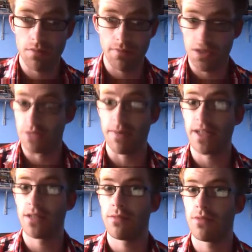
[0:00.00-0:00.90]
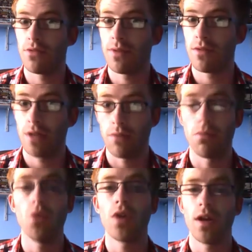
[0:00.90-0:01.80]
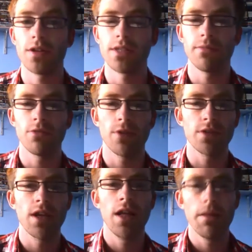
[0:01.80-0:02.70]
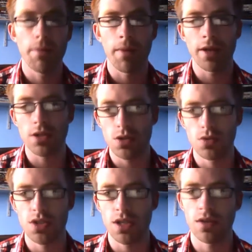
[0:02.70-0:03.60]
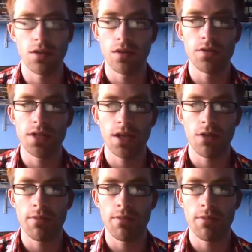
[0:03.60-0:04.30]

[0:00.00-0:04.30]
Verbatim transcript: which is better than Bilbo, you know, more cards than Bilbo's, but by exhausting her, you're losing her